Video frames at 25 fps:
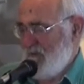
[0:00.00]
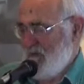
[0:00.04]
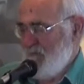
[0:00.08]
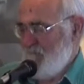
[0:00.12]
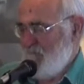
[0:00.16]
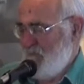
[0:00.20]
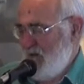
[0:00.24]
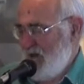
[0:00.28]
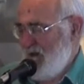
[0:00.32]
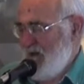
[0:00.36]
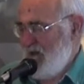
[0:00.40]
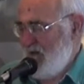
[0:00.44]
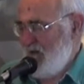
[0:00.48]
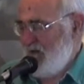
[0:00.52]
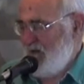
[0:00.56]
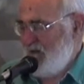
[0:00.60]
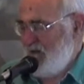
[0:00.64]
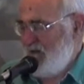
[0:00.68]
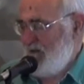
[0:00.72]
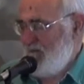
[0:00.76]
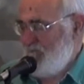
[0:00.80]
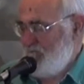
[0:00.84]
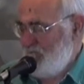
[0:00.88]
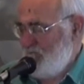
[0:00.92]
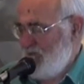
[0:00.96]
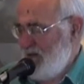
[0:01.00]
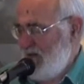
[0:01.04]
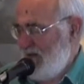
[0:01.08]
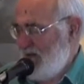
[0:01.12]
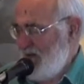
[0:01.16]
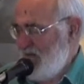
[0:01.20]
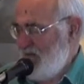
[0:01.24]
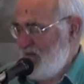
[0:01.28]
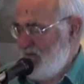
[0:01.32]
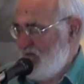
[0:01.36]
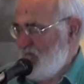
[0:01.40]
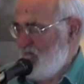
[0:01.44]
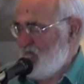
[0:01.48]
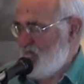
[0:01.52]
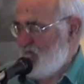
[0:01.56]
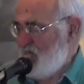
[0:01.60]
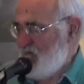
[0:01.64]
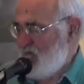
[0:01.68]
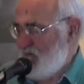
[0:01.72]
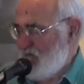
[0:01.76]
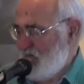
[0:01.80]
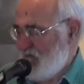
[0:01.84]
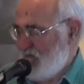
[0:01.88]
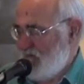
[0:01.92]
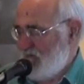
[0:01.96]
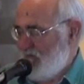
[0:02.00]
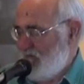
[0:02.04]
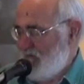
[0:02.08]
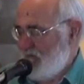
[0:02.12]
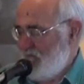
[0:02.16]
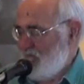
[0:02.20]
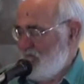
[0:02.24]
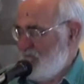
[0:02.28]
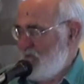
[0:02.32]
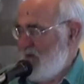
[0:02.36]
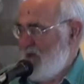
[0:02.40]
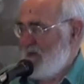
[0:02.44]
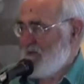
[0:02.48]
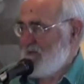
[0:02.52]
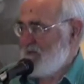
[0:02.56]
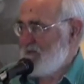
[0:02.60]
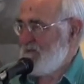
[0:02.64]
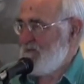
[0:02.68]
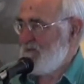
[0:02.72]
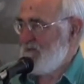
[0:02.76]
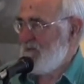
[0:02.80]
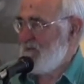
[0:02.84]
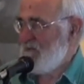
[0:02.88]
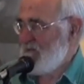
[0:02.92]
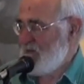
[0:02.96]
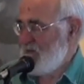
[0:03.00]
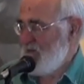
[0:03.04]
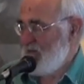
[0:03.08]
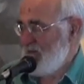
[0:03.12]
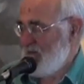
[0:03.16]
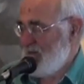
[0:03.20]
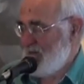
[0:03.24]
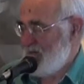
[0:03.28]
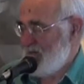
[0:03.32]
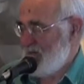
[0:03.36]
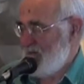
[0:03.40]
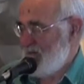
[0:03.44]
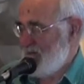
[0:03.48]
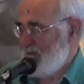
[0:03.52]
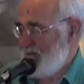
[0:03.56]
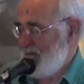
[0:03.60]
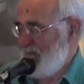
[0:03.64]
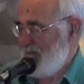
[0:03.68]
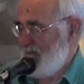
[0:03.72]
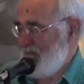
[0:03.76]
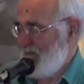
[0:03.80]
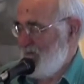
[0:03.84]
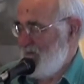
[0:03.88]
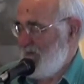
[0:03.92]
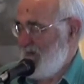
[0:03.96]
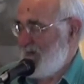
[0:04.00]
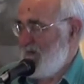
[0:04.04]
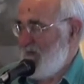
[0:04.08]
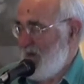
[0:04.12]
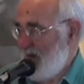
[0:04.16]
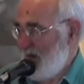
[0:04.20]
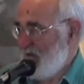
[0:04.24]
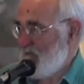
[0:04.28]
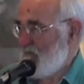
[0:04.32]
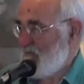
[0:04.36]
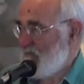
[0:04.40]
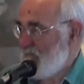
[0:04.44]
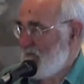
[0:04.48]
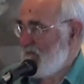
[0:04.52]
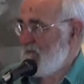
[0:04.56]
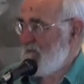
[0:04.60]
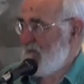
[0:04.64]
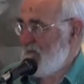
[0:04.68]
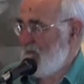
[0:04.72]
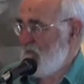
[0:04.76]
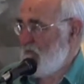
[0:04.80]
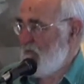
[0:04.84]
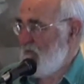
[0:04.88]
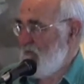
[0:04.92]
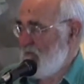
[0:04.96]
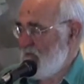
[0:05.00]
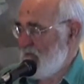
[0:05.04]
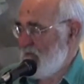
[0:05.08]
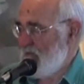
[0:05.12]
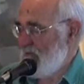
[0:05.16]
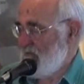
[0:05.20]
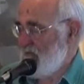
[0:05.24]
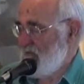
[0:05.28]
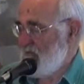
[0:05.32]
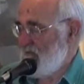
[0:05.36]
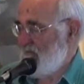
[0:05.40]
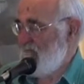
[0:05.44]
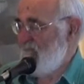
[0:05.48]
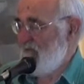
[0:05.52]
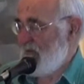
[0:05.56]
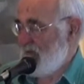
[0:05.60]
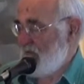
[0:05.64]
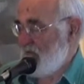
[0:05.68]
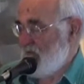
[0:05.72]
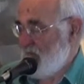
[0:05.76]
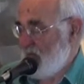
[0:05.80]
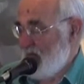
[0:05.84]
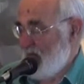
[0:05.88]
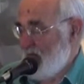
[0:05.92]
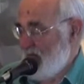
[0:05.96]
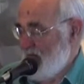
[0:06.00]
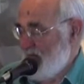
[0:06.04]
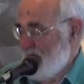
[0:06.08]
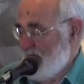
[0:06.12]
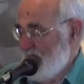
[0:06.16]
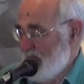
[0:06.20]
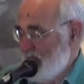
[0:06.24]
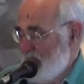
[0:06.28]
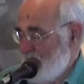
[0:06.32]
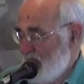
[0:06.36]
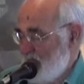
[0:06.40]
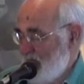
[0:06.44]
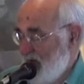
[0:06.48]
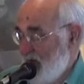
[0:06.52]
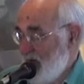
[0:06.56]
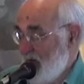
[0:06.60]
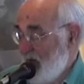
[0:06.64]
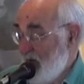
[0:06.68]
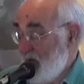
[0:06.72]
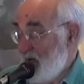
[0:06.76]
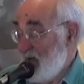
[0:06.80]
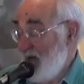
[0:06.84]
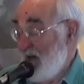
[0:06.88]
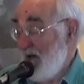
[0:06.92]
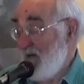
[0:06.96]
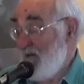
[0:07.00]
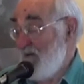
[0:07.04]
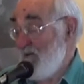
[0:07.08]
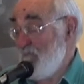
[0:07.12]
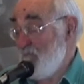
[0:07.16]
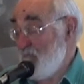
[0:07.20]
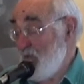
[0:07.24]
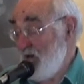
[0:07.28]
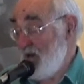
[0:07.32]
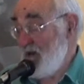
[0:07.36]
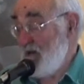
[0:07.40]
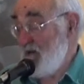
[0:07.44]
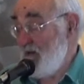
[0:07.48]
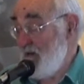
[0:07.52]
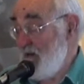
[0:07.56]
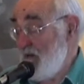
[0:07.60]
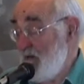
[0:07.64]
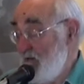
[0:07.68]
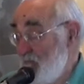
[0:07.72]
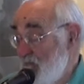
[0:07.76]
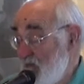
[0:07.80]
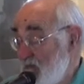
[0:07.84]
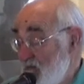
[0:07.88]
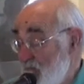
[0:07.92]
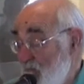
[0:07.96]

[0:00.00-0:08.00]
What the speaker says: bathed in blood and drool, pus and tears, the natural secretions of victory. Now the brigadier must